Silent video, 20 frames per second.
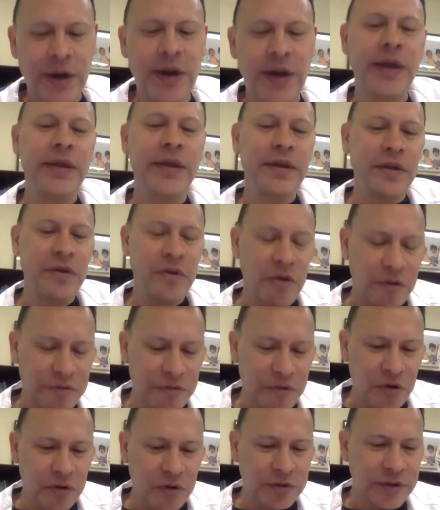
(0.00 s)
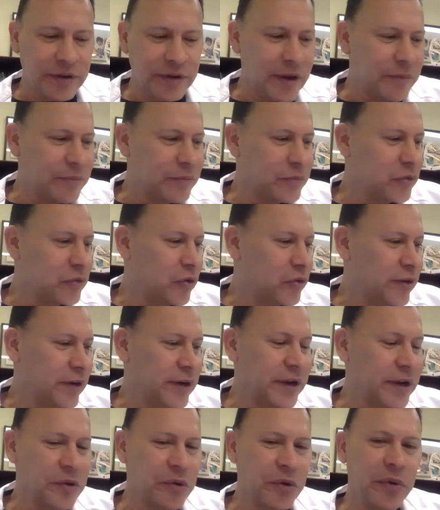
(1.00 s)
I am
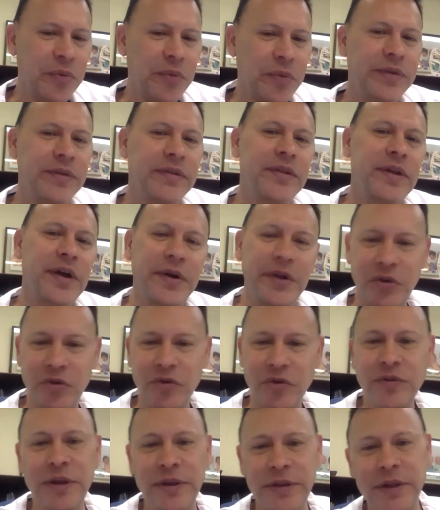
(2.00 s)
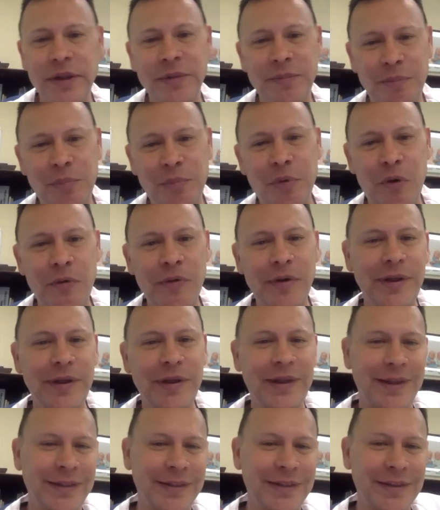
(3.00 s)
totally agree with Dariusz that they
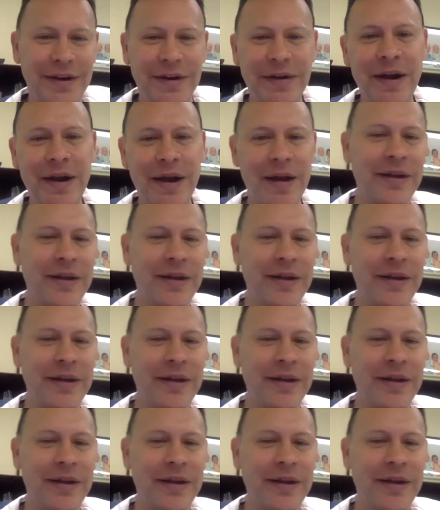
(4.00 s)
probably in their